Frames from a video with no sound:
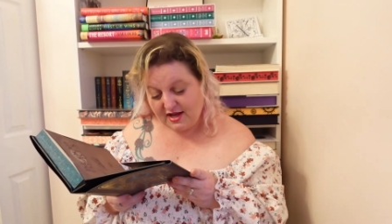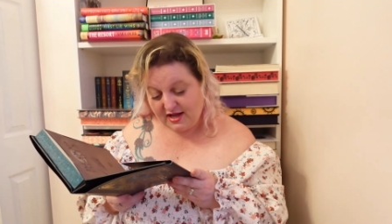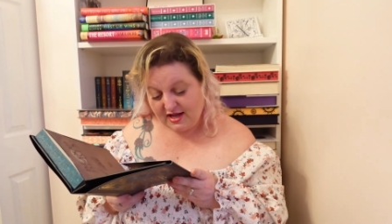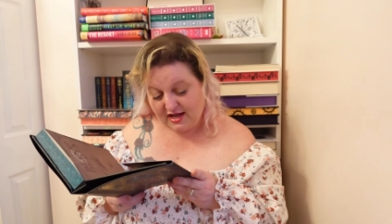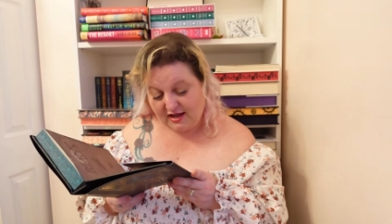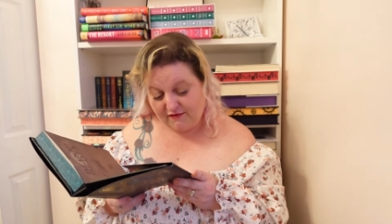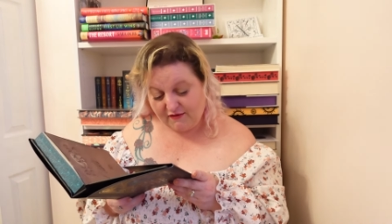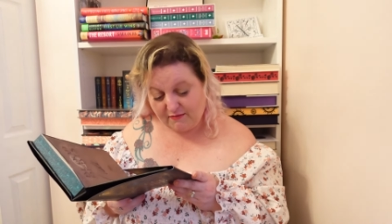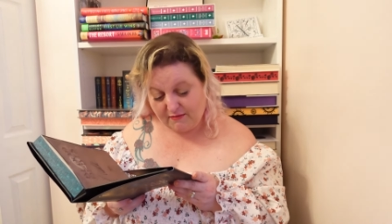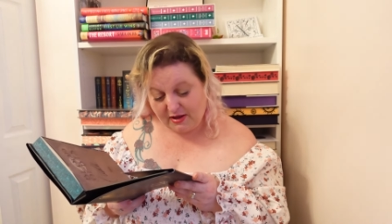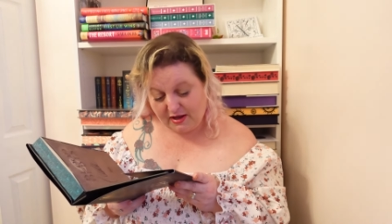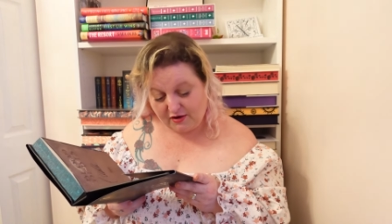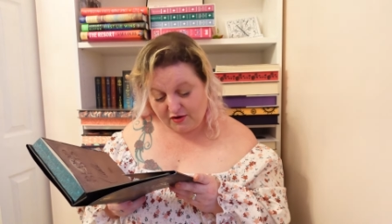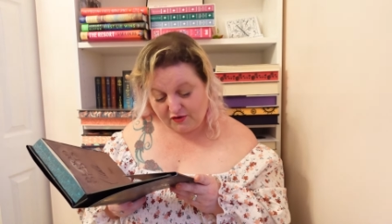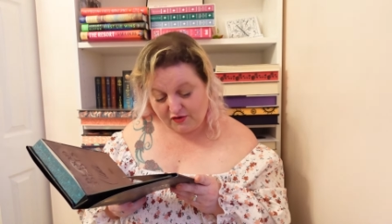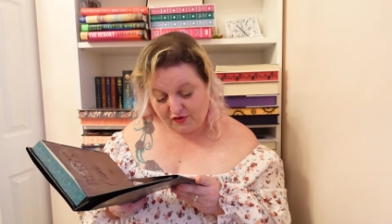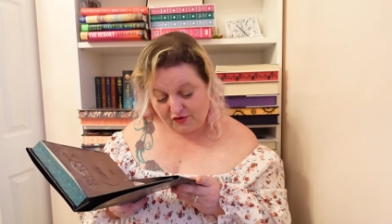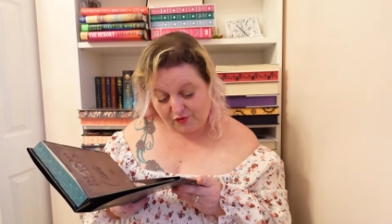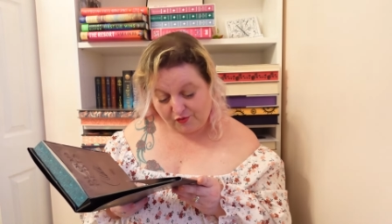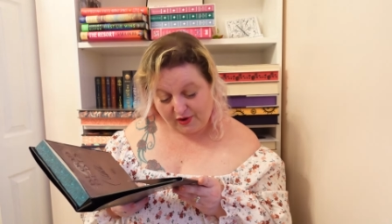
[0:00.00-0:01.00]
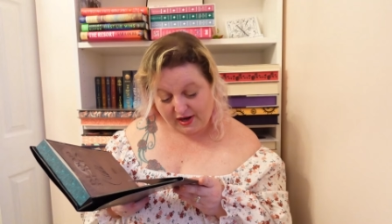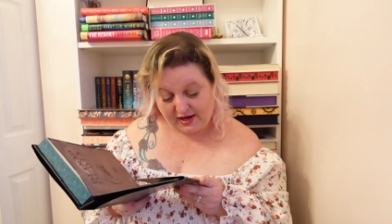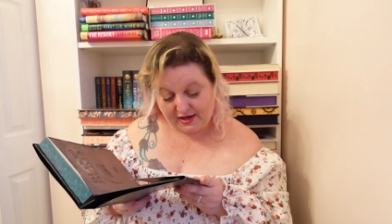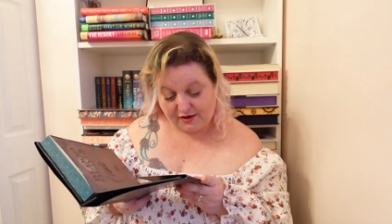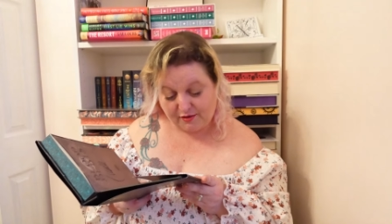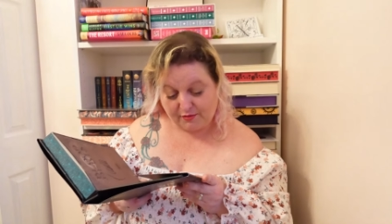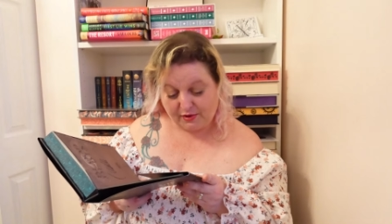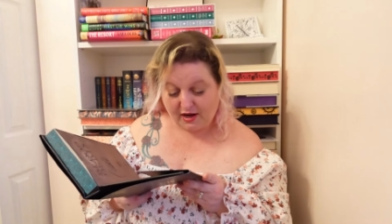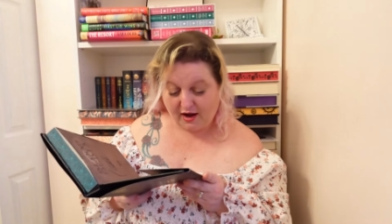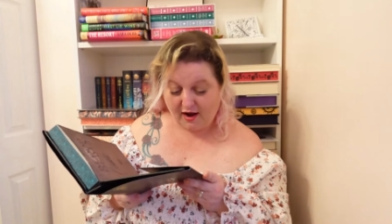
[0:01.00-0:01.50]
even better than the
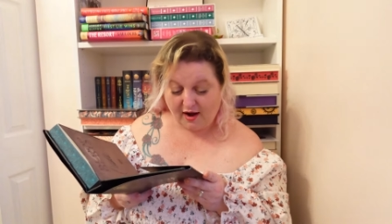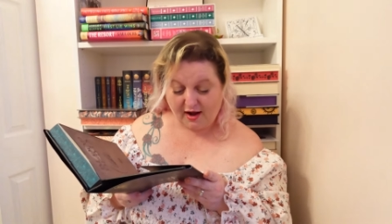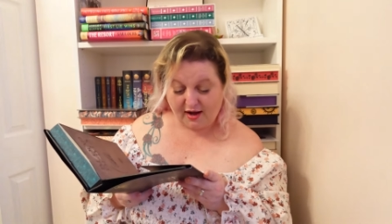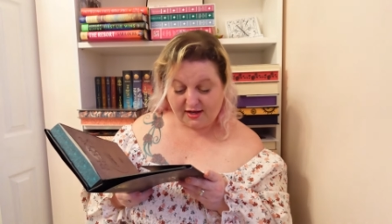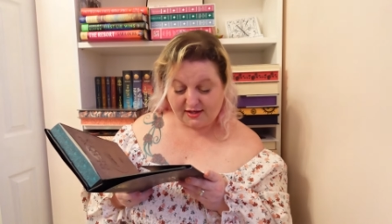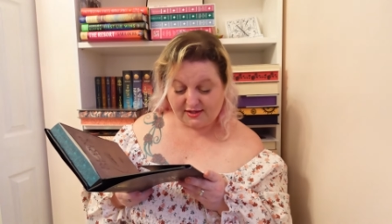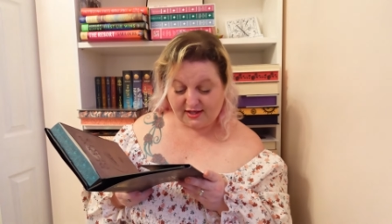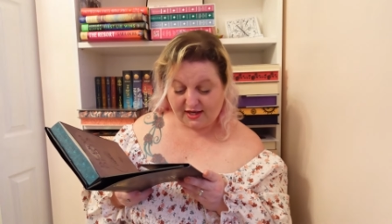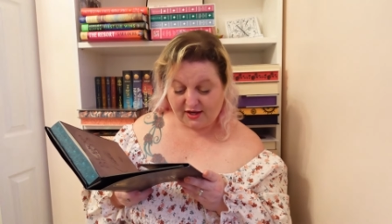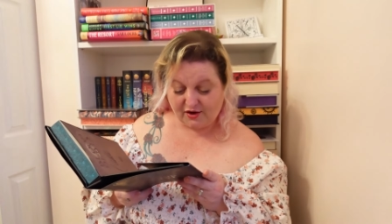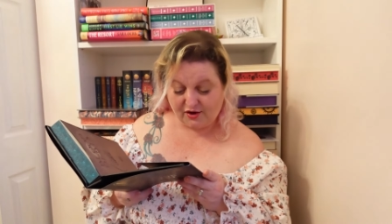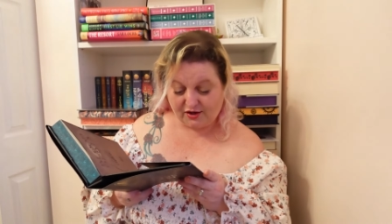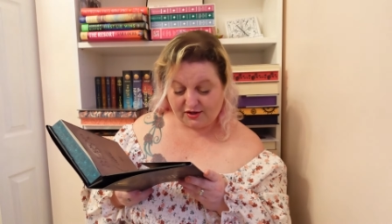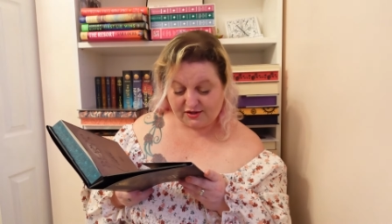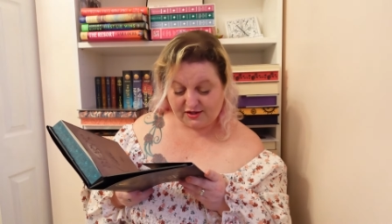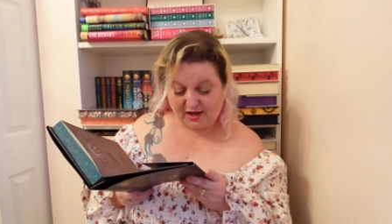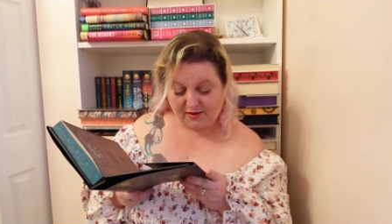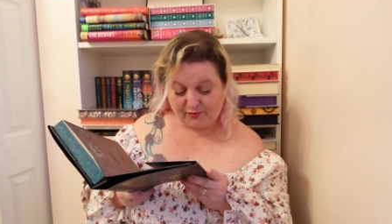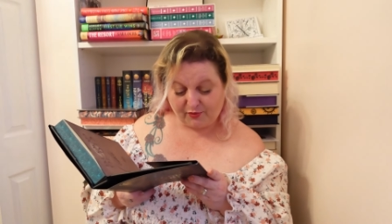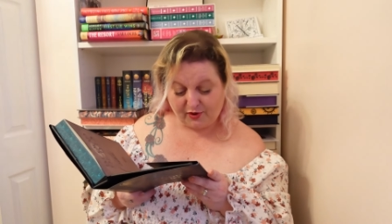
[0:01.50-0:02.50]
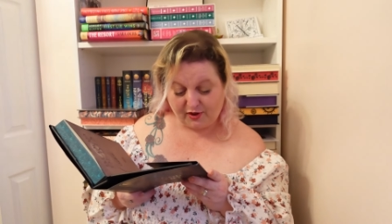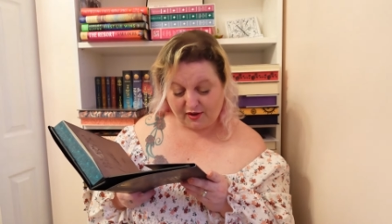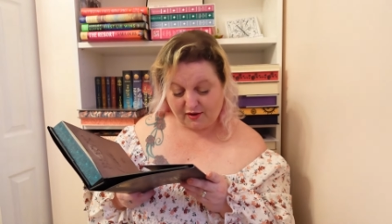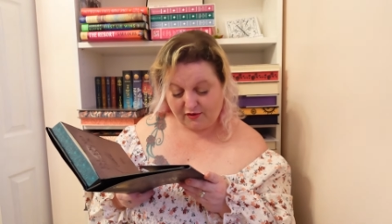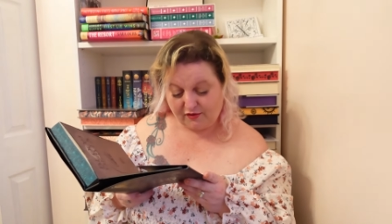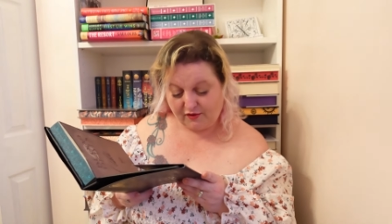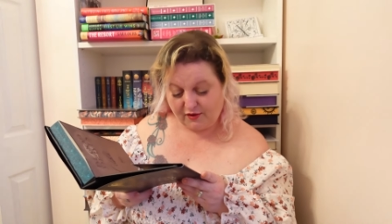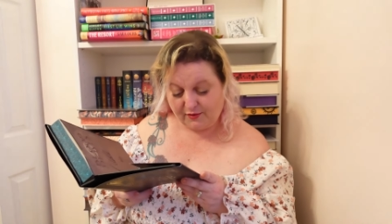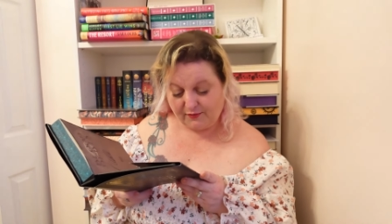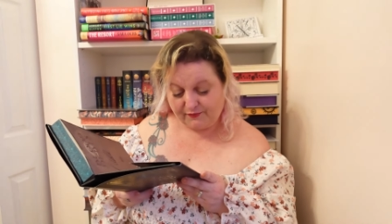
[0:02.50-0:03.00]
random guys he hooks up
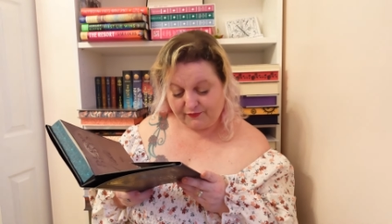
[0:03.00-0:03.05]
with.